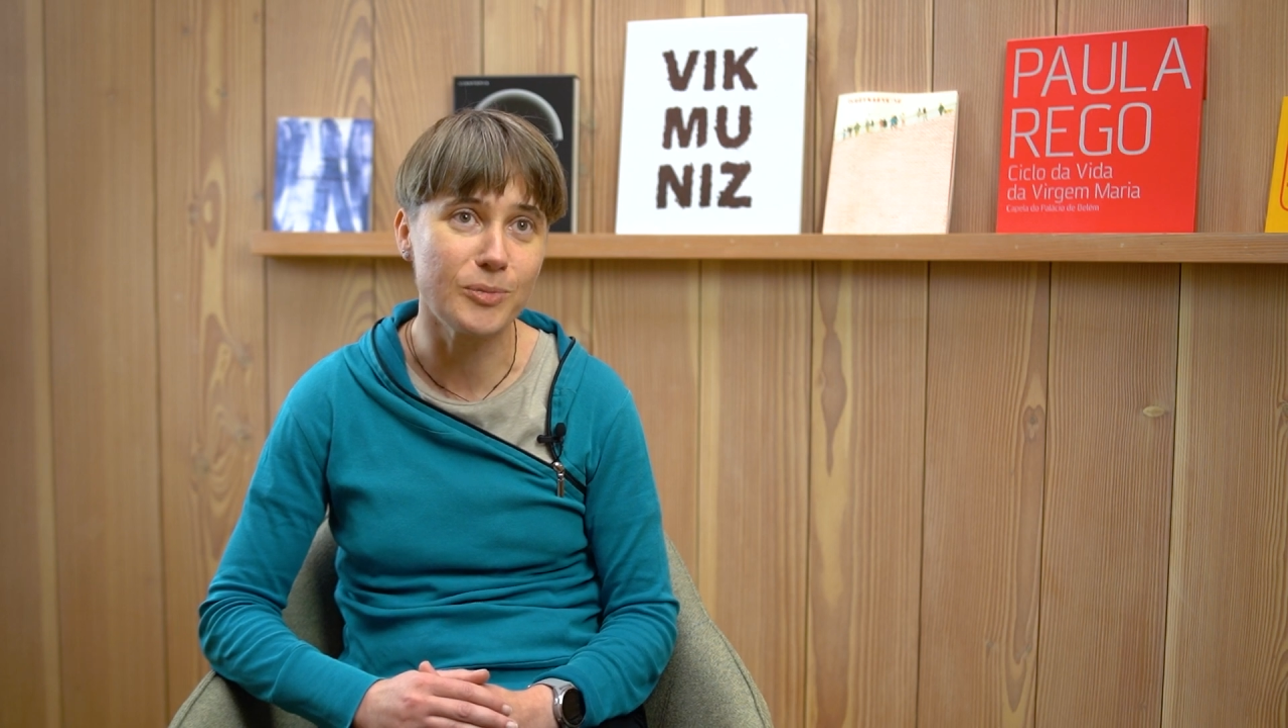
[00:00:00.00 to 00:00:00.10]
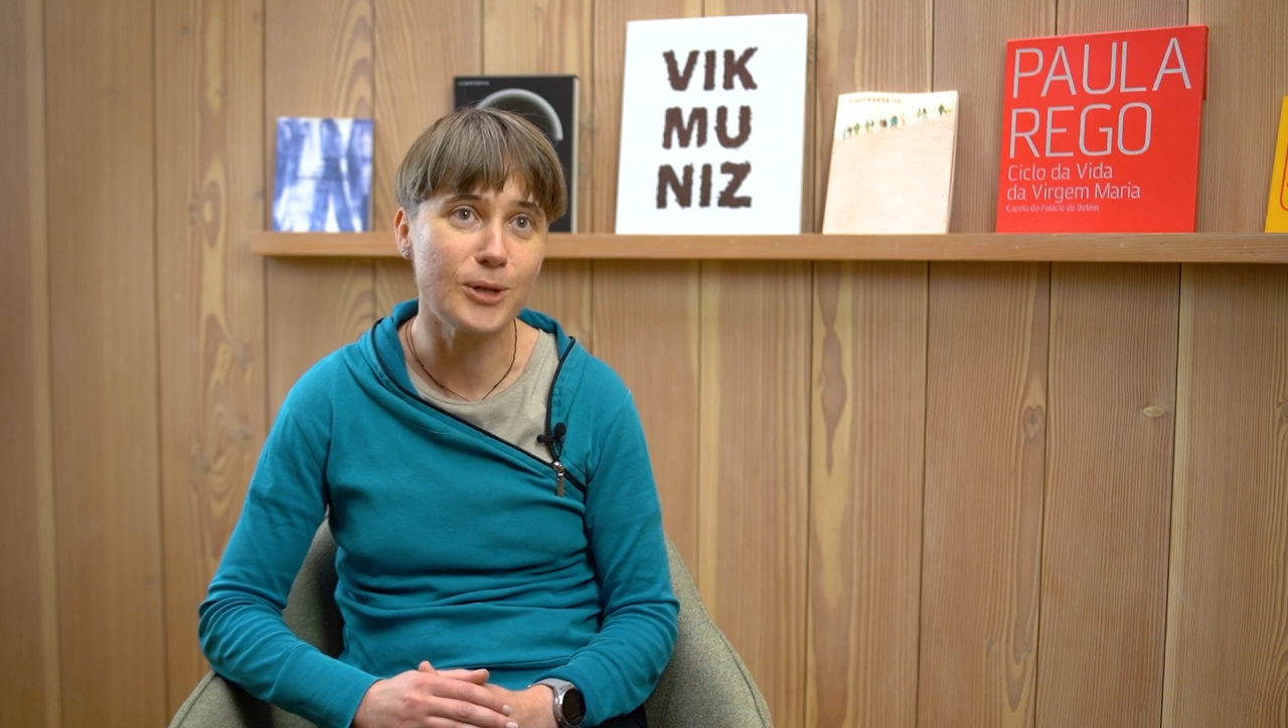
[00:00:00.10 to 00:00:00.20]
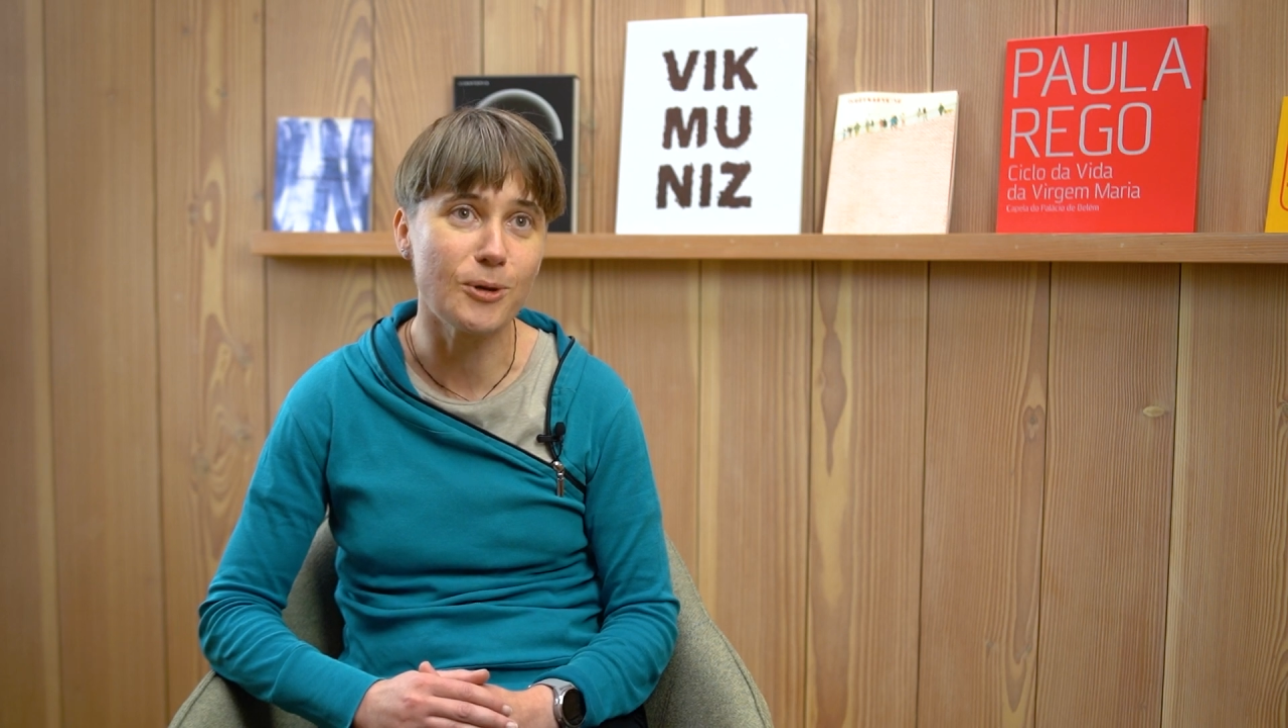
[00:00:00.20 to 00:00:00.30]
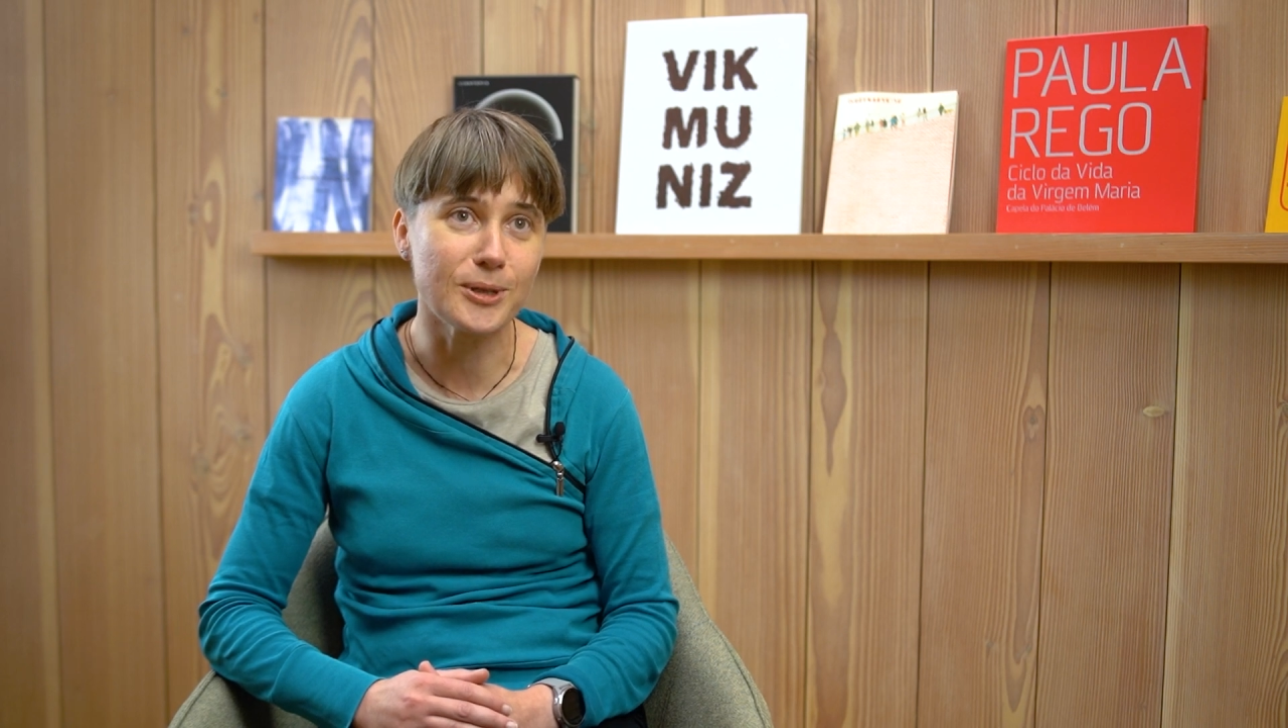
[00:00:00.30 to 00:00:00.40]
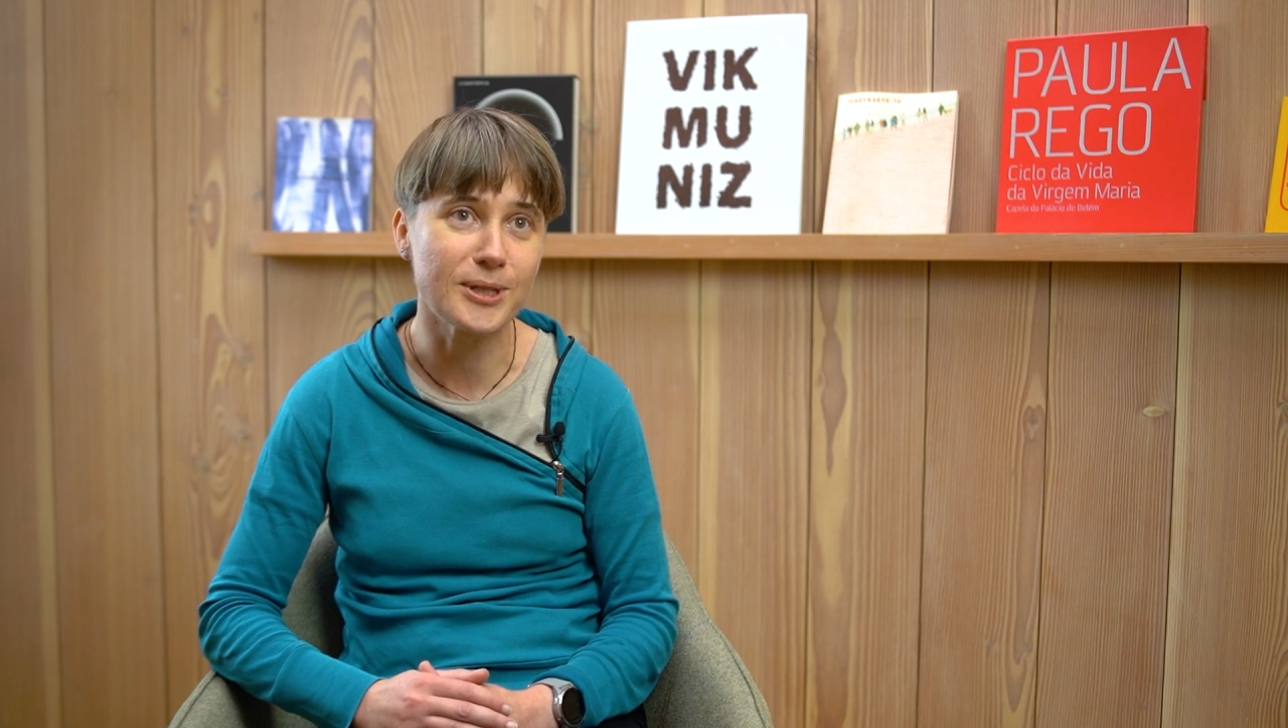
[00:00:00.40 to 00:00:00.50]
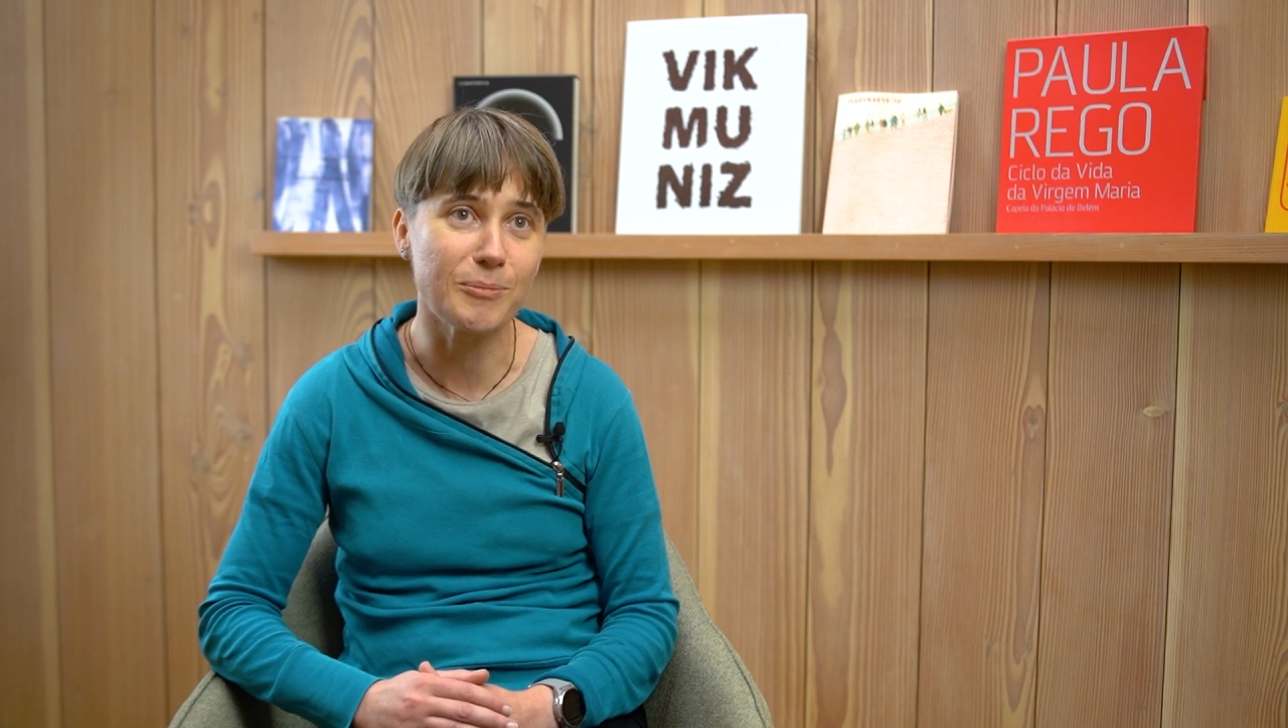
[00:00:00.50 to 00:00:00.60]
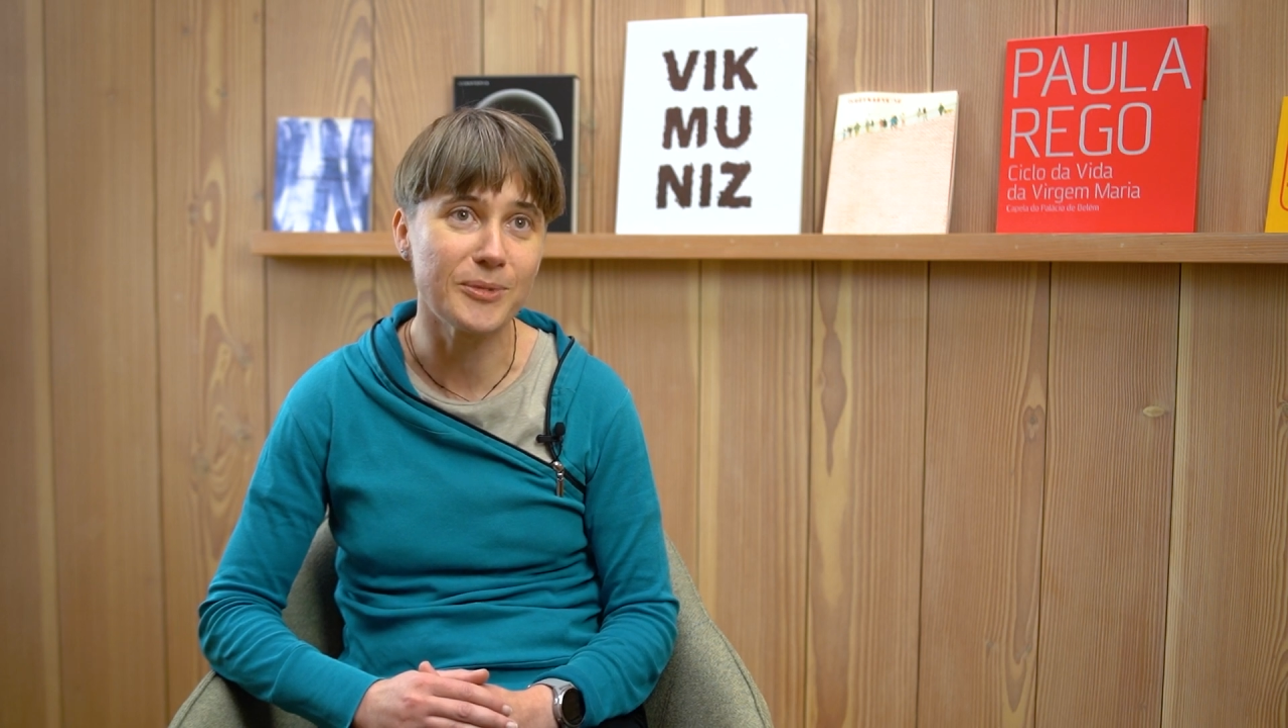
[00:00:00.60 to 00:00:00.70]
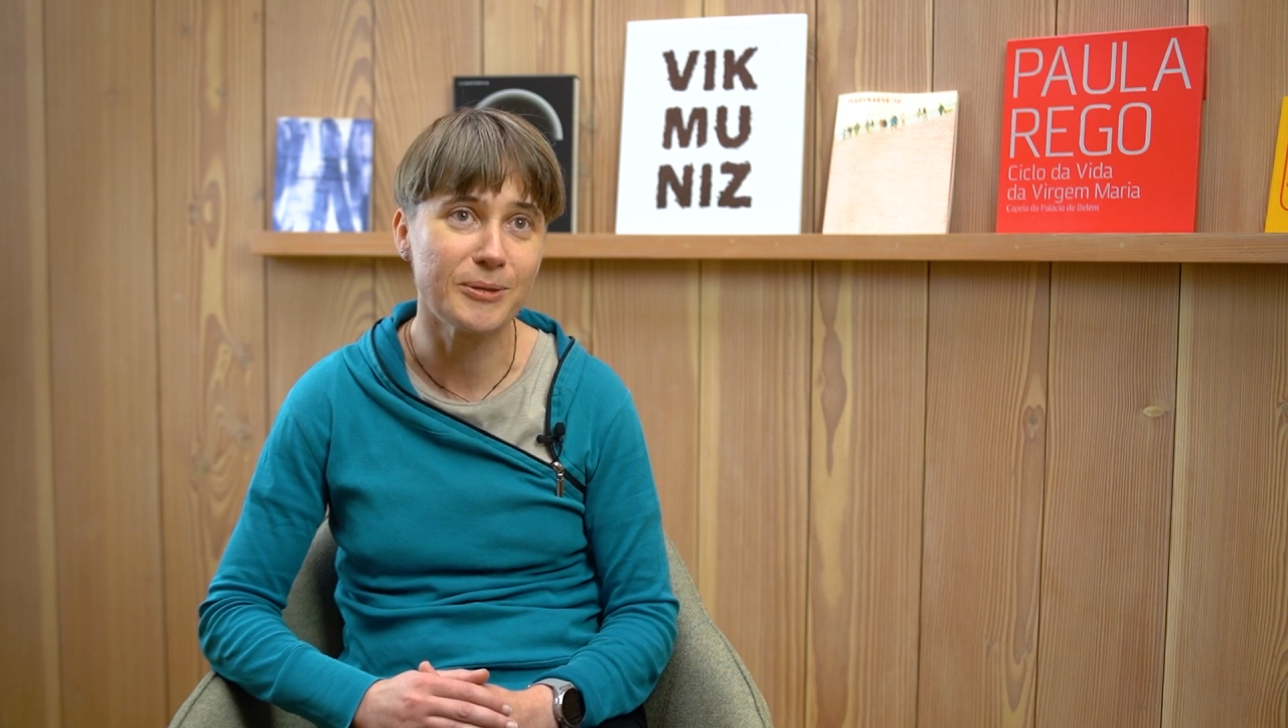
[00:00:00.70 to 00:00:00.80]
concept.